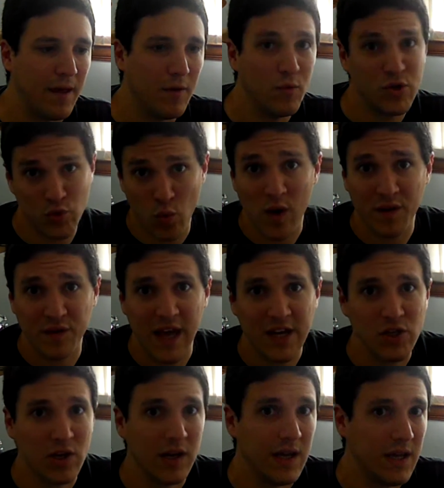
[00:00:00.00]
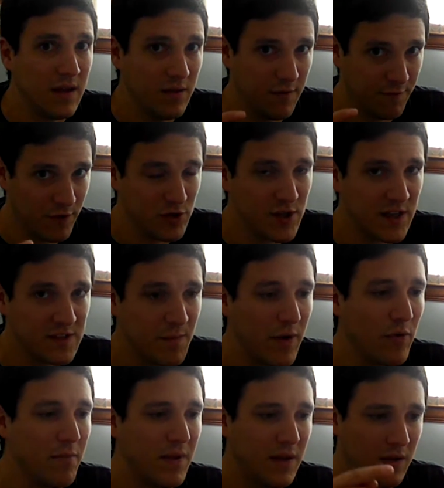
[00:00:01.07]
which was actually the first
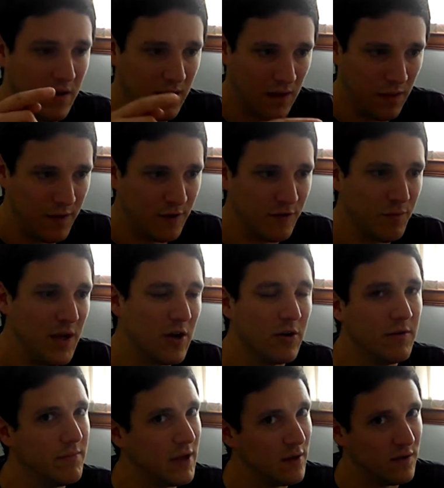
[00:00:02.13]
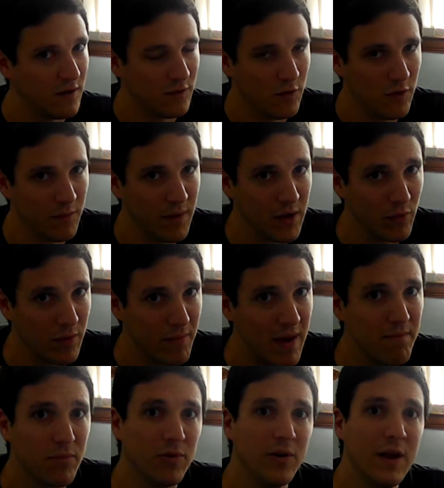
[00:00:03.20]
experiment in this beer, because as you may
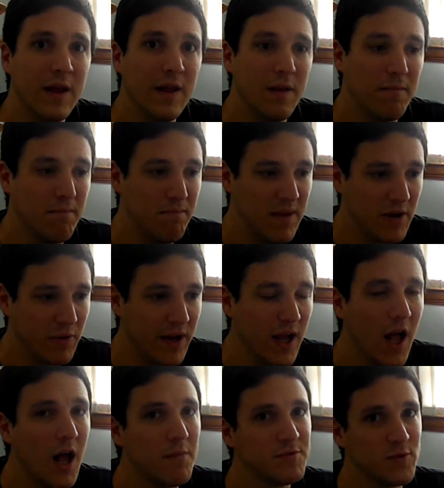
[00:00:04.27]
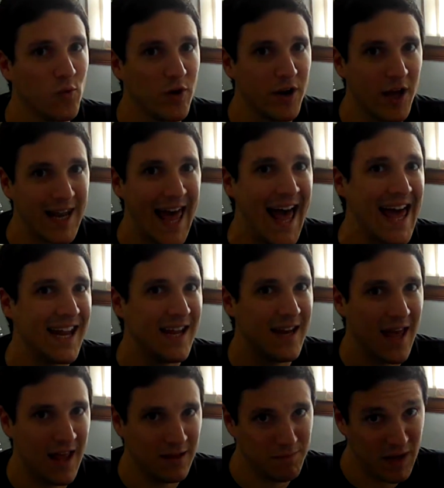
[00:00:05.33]
remember, bittering hops were not
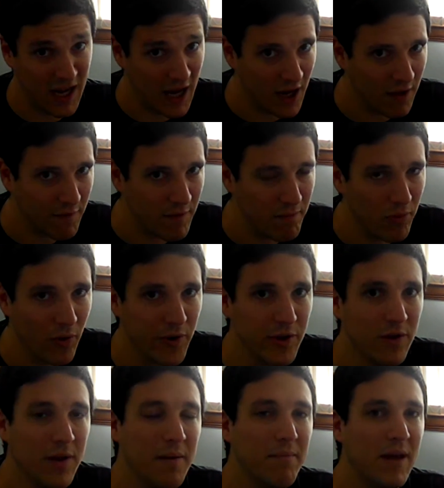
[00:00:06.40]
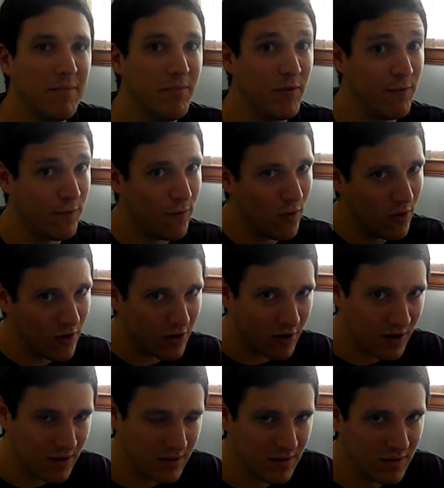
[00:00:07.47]
added at the beginning of the boil, but
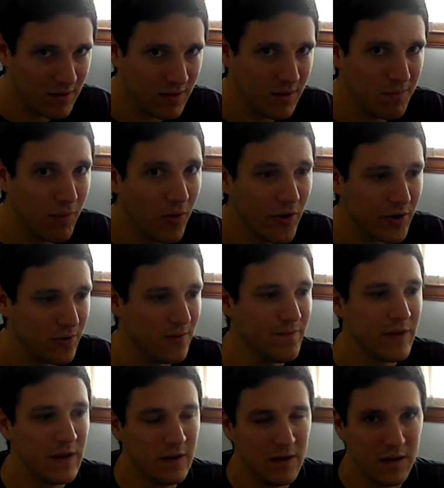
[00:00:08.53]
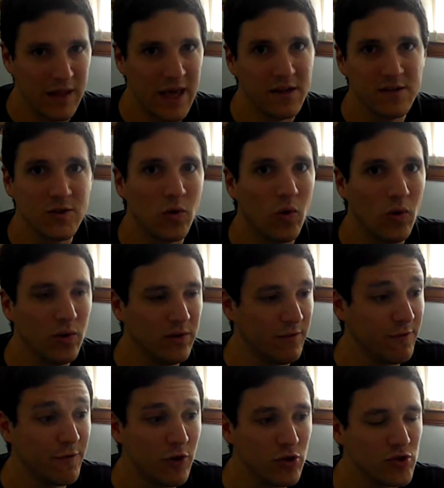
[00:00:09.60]
before the boil. That is called the
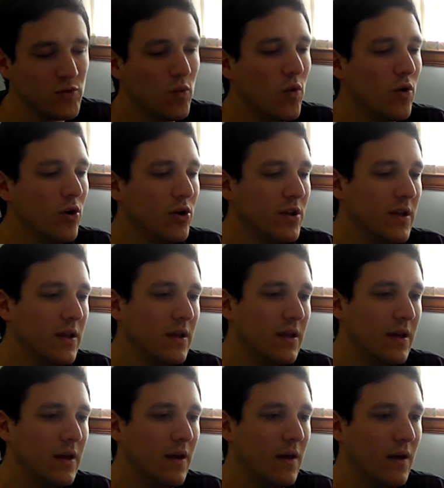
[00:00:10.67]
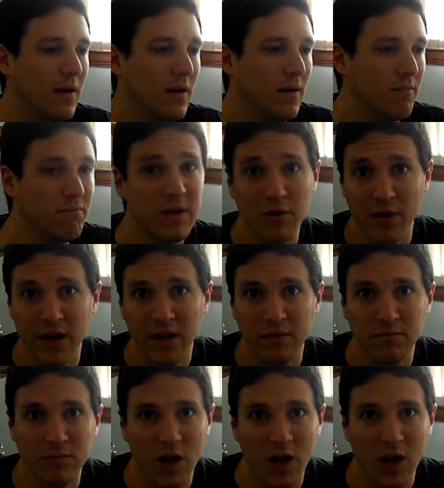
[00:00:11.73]
first wort bittering